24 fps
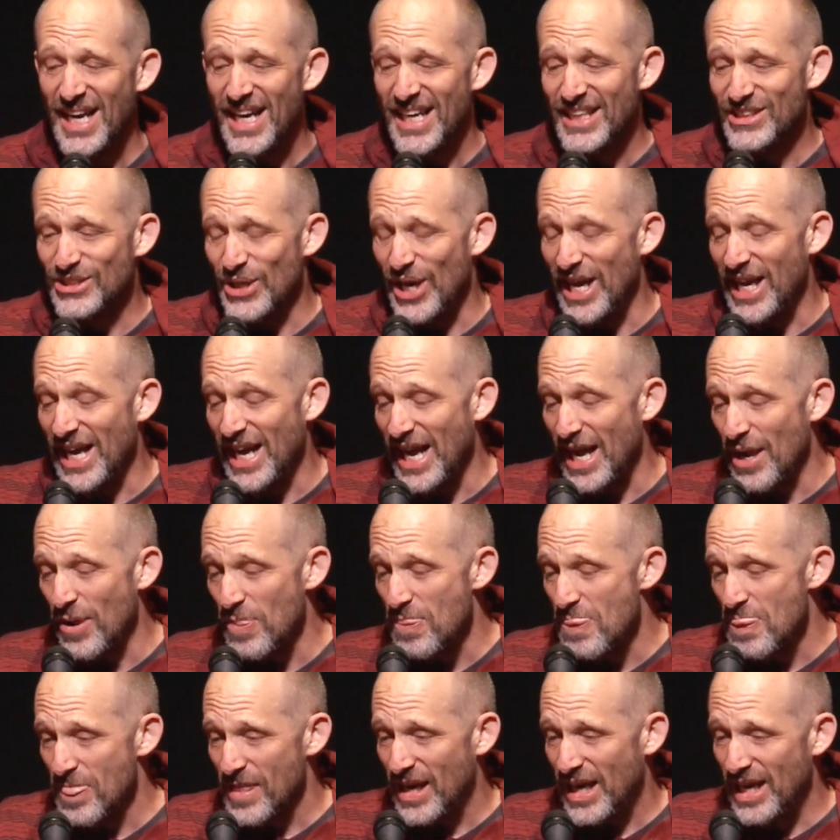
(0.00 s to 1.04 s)
so
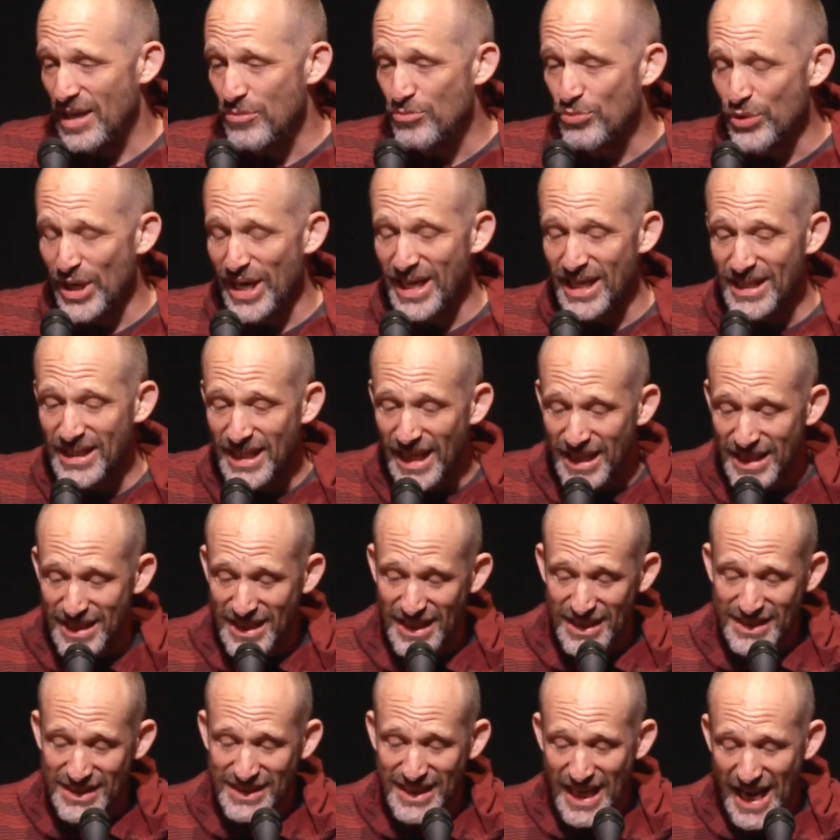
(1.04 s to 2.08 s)
I bring
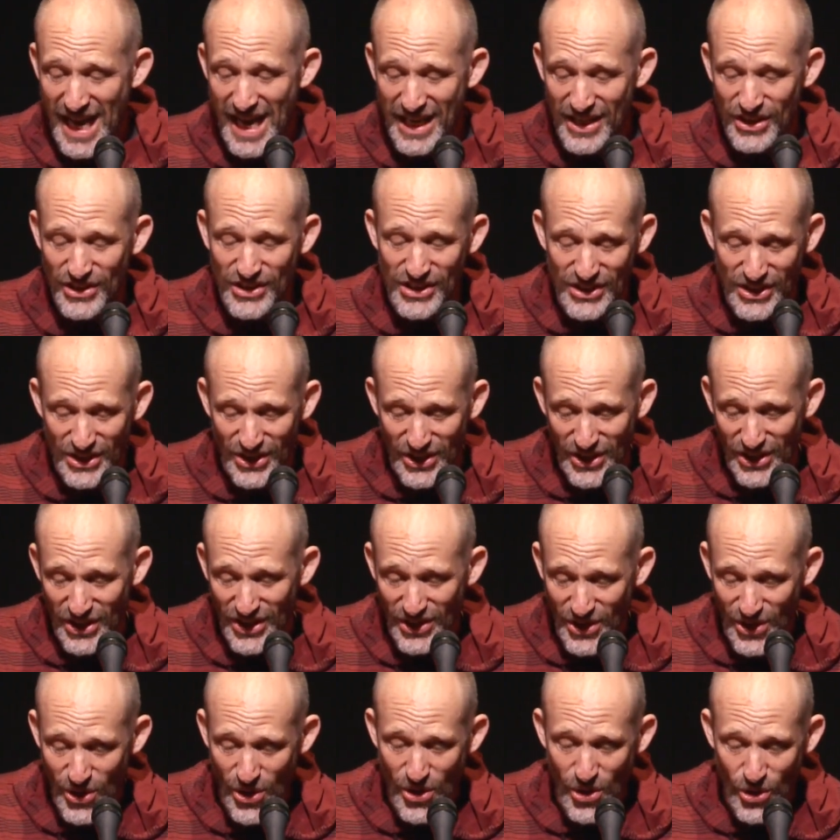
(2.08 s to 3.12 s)
this canister
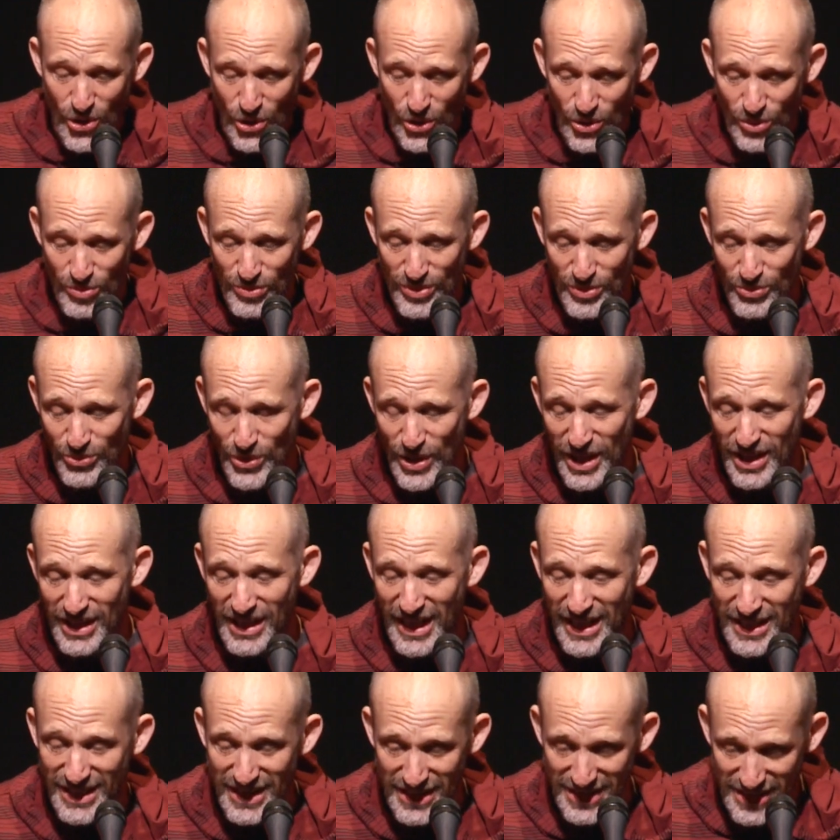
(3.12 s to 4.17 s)
home, where
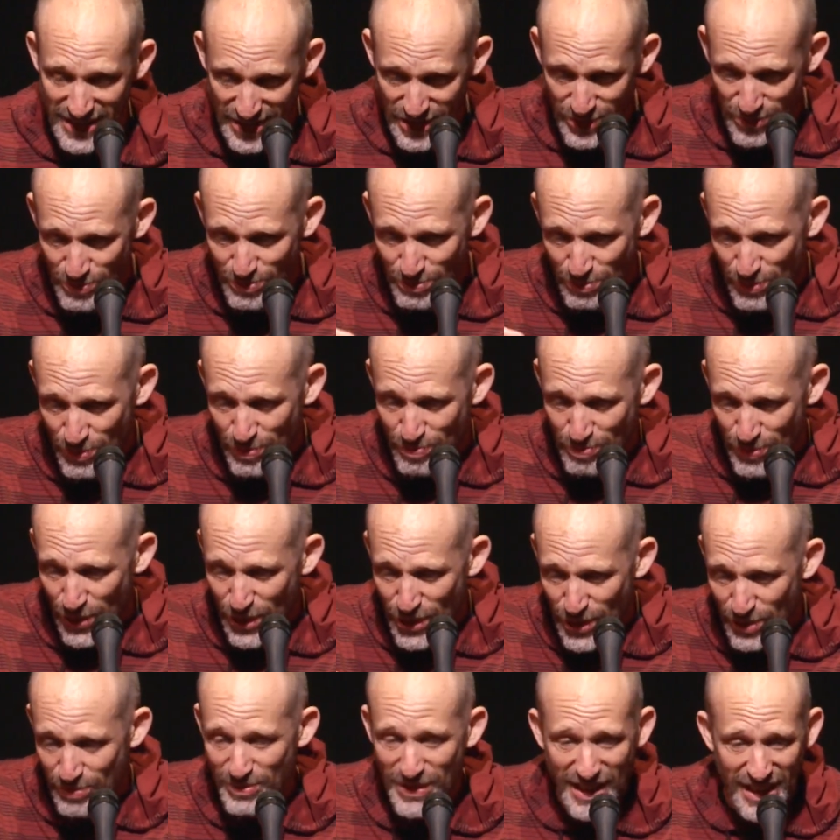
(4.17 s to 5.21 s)
this
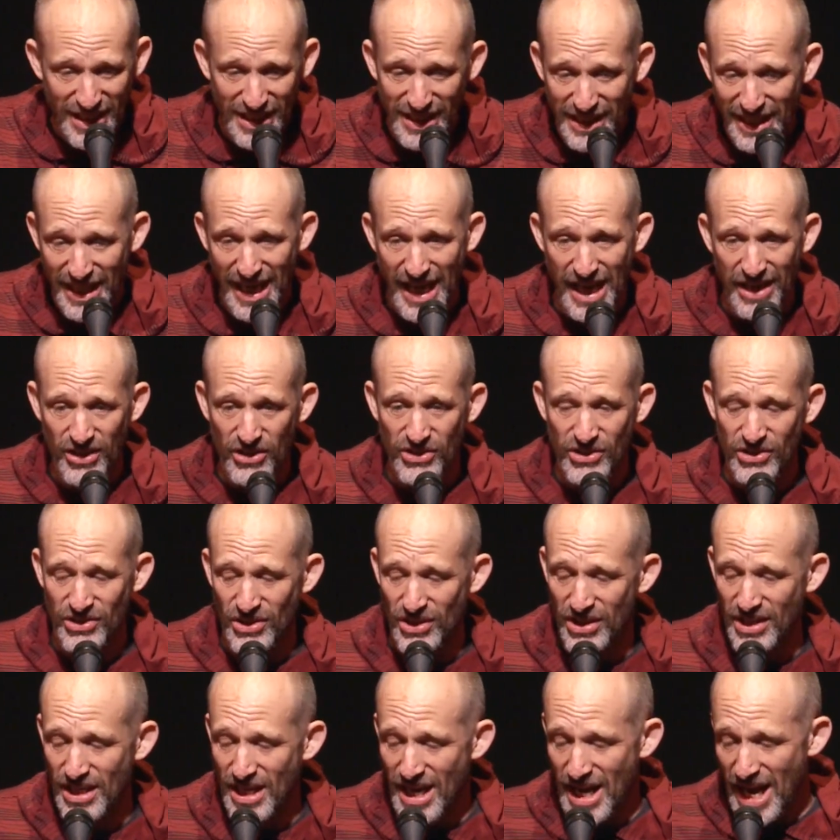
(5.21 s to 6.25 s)
sperm killing
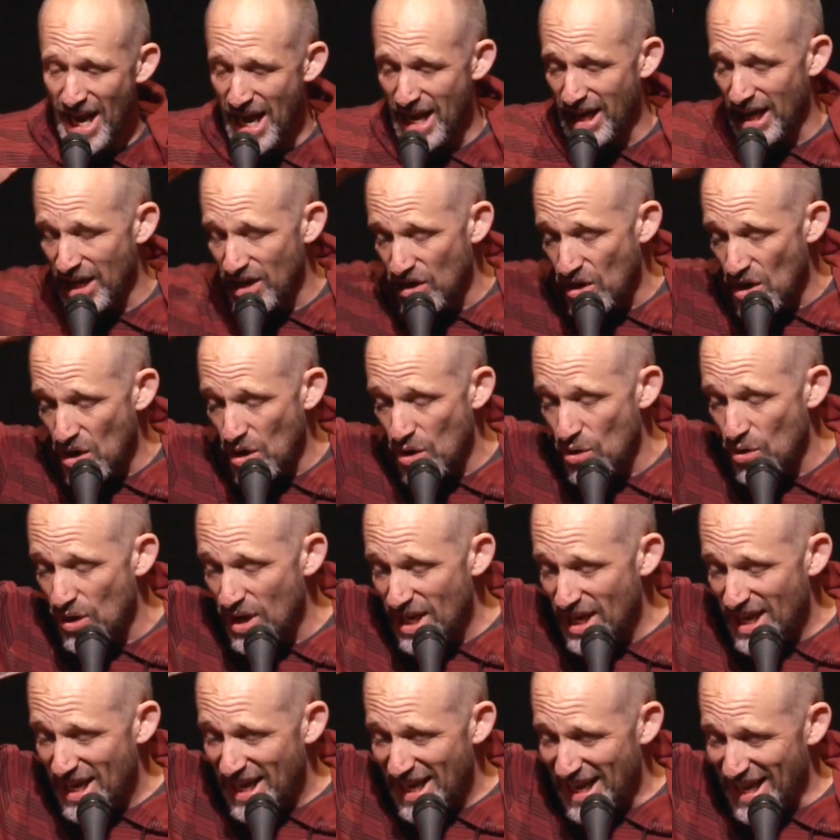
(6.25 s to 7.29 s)
canister, and I go
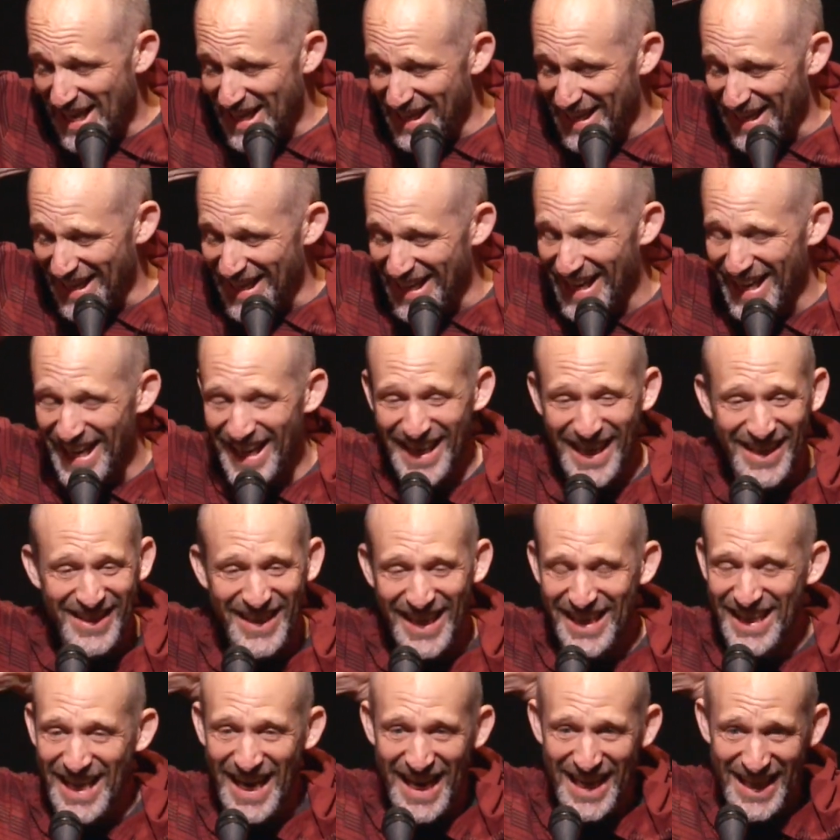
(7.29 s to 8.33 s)
and
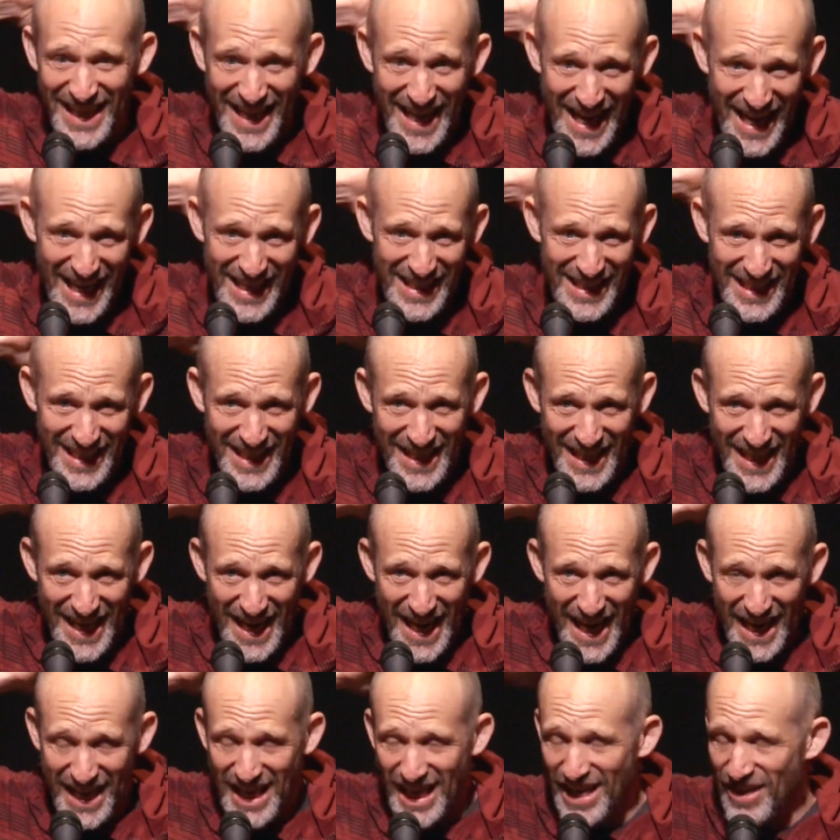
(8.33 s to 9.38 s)

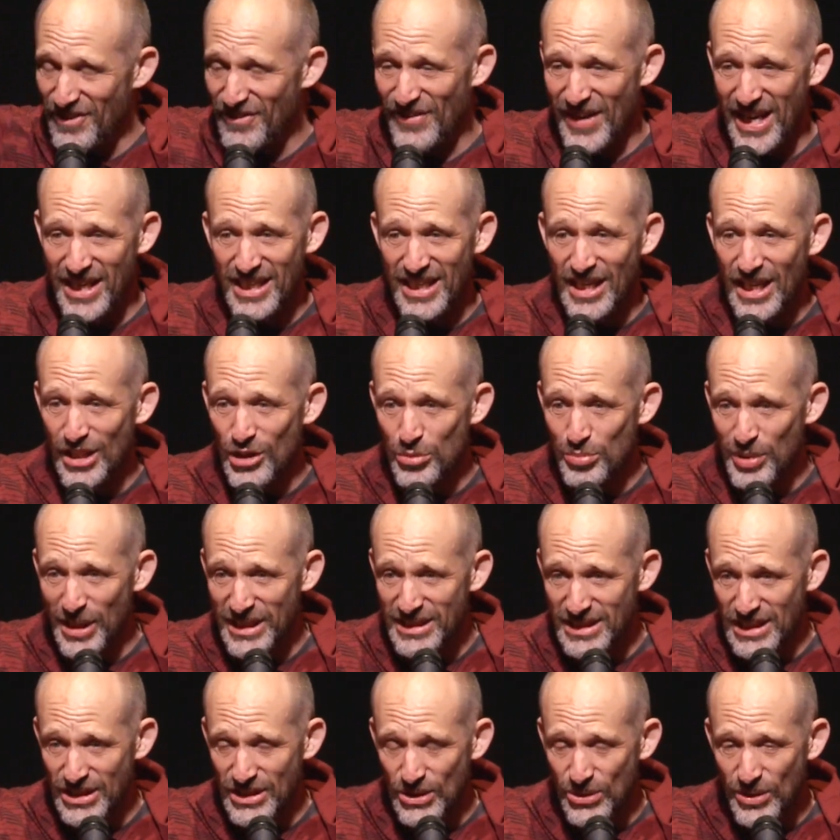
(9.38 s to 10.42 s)
I gotta find another
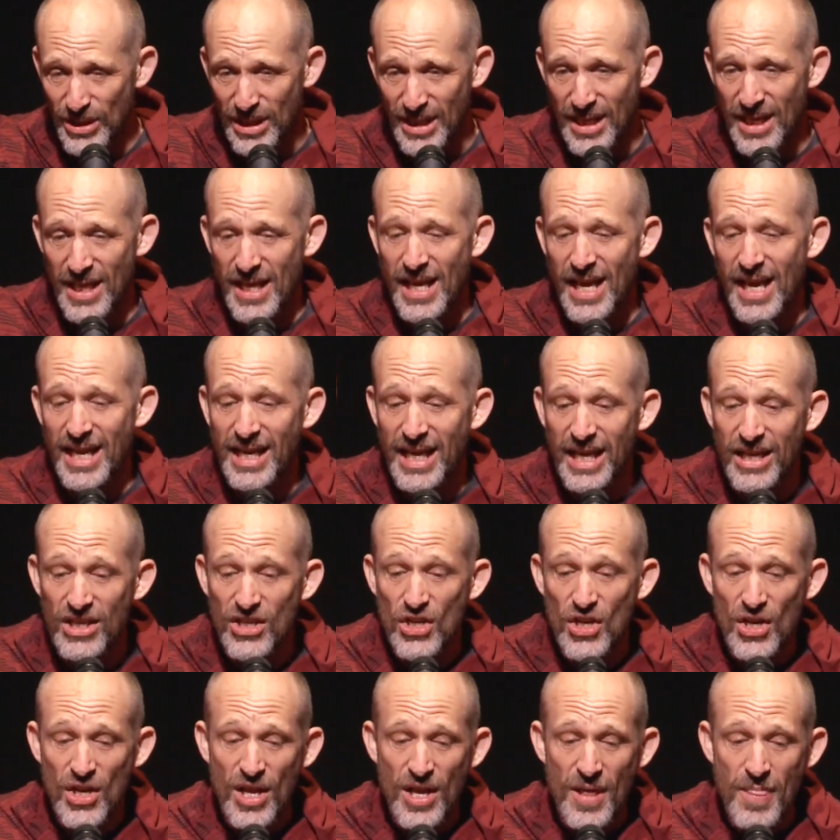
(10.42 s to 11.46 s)
place to do it, and
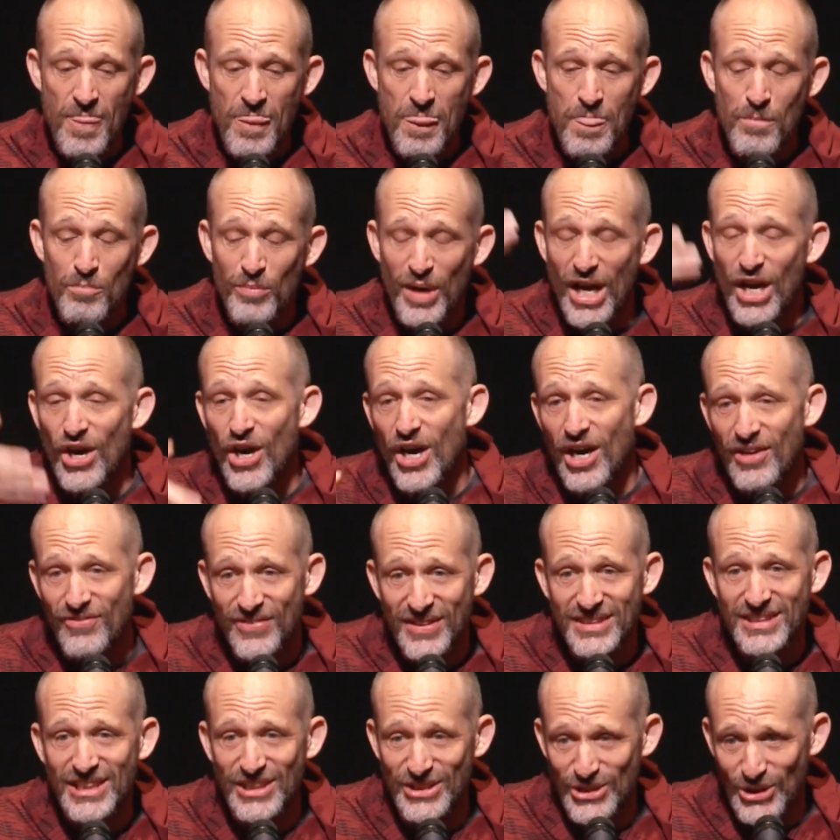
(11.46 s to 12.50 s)
my
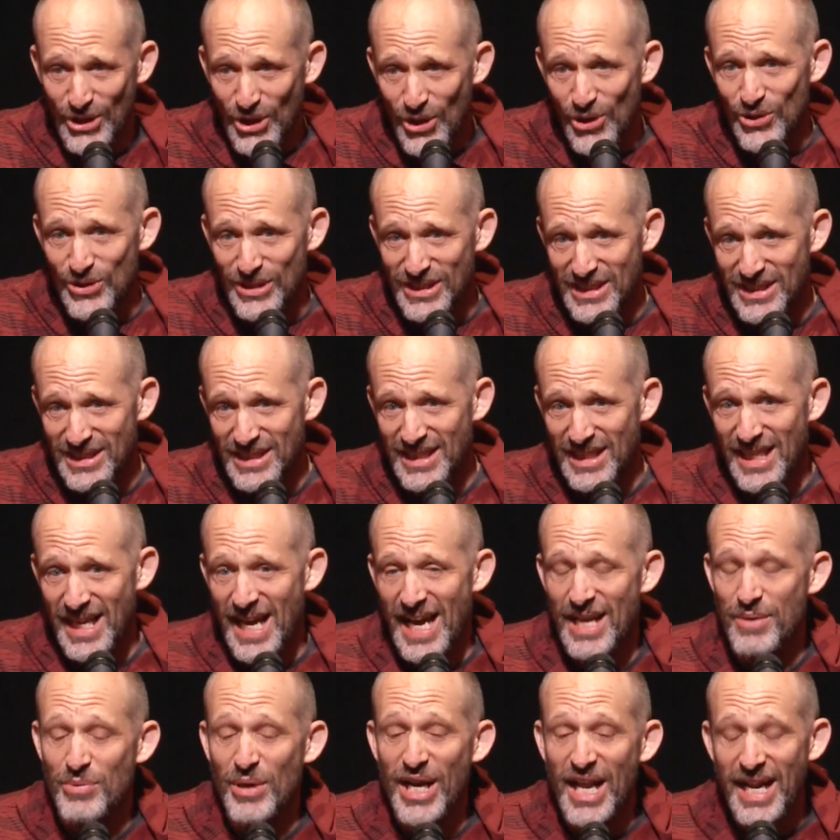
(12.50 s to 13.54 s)
office is close,
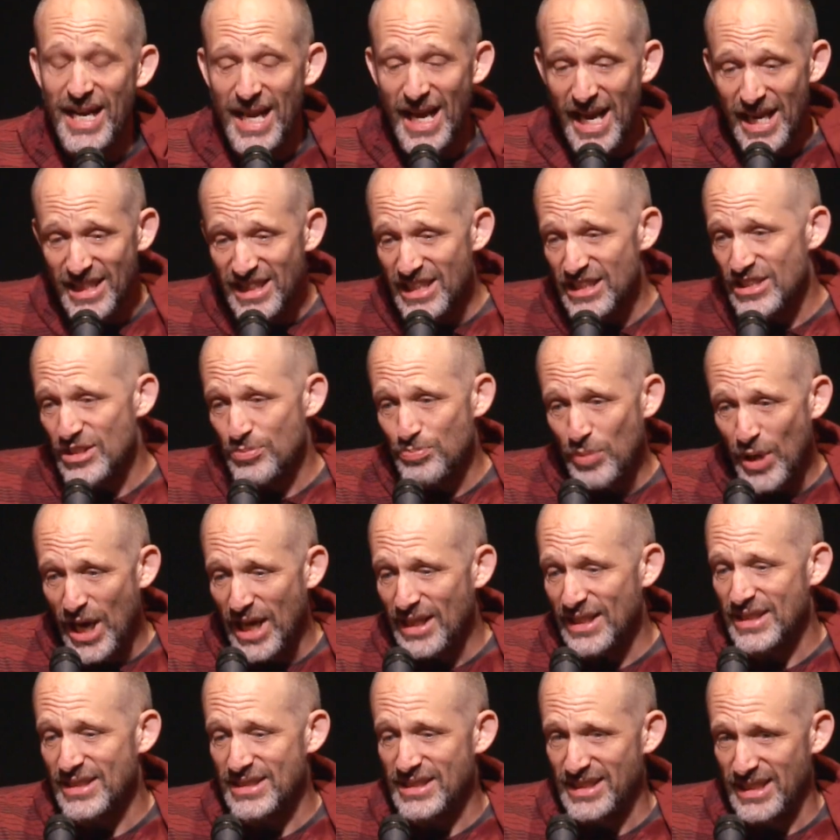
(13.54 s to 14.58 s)
but I'd had this
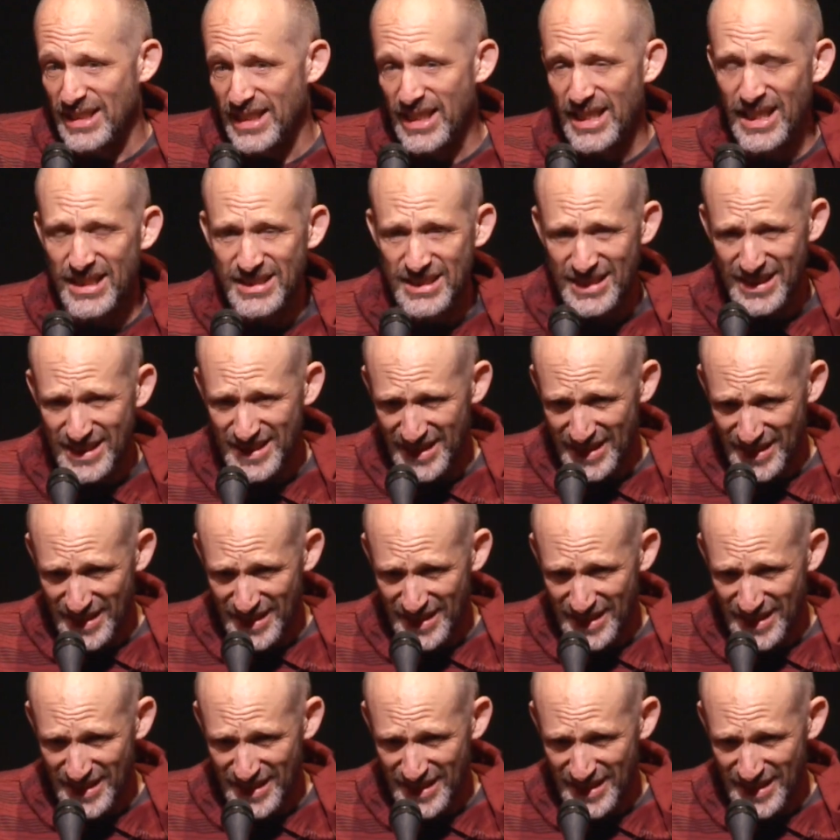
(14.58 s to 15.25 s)
policy against